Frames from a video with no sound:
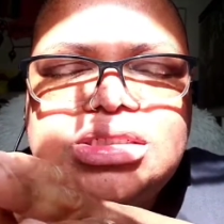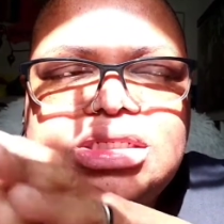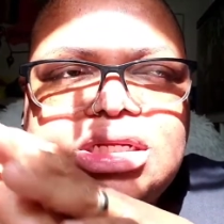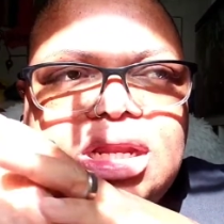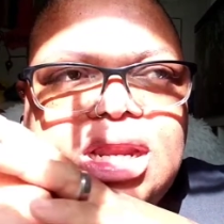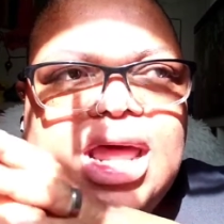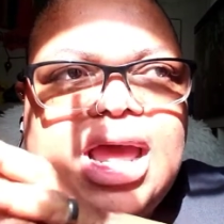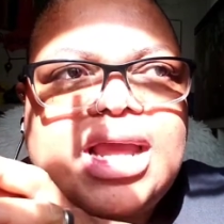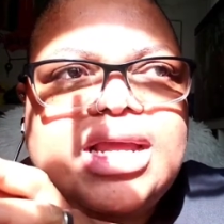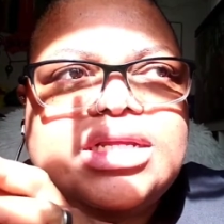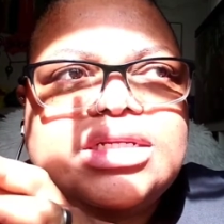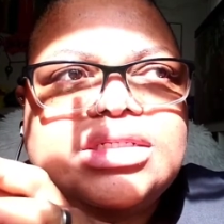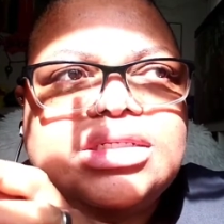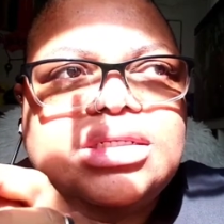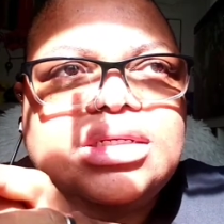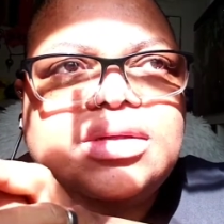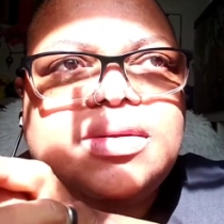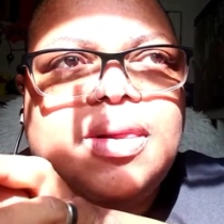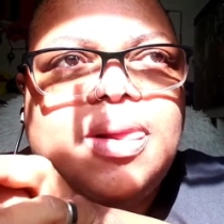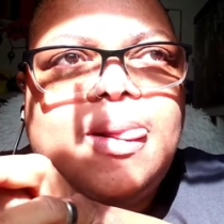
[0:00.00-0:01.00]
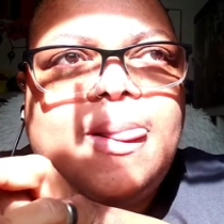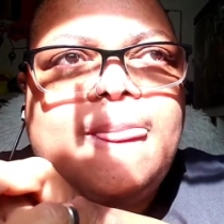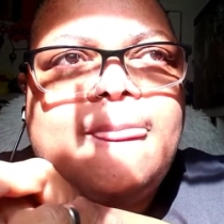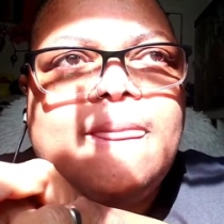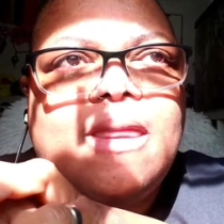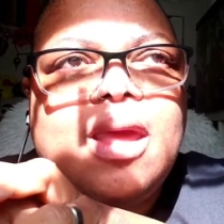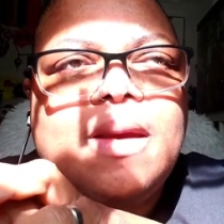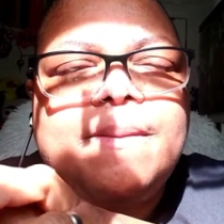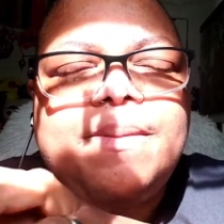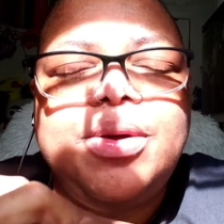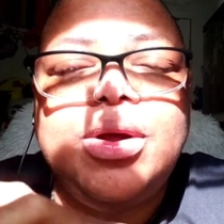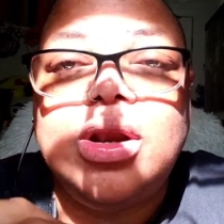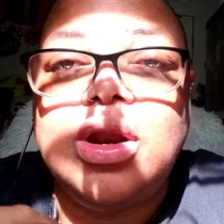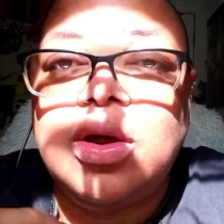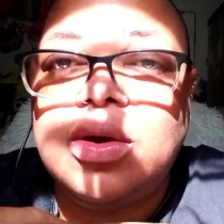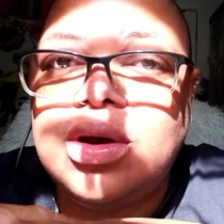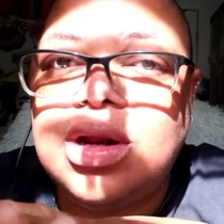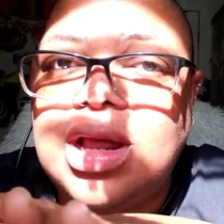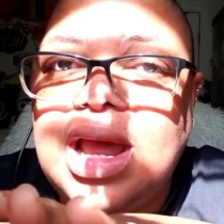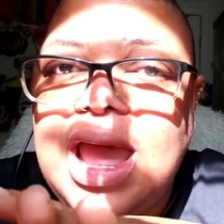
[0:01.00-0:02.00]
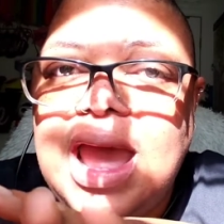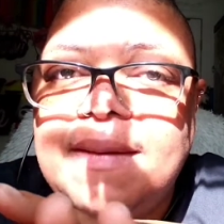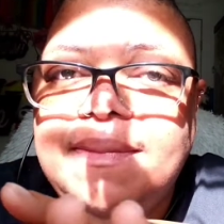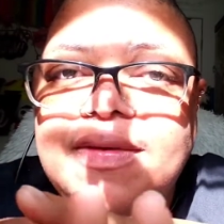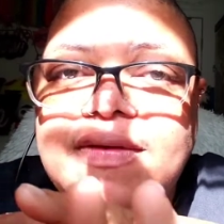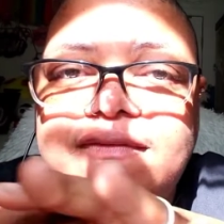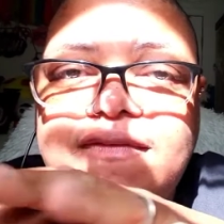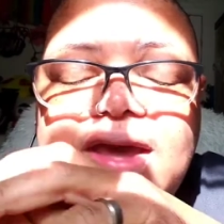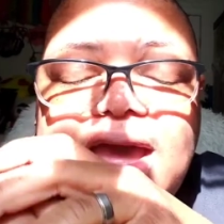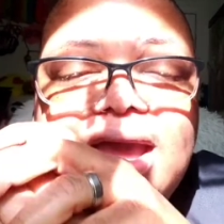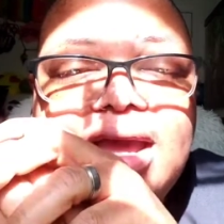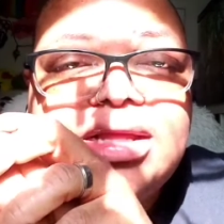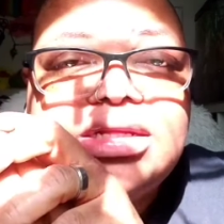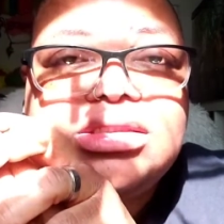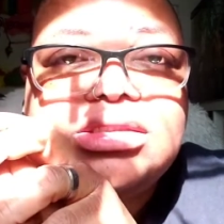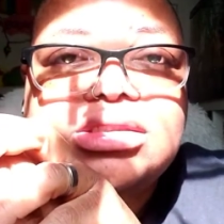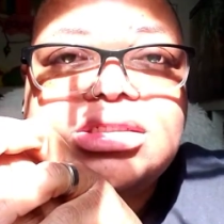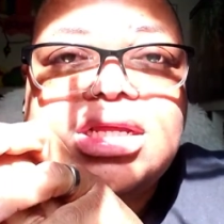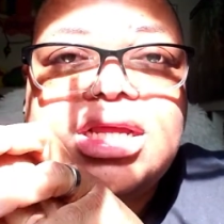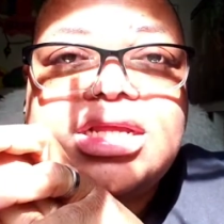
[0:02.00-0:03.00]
to like put on a happy face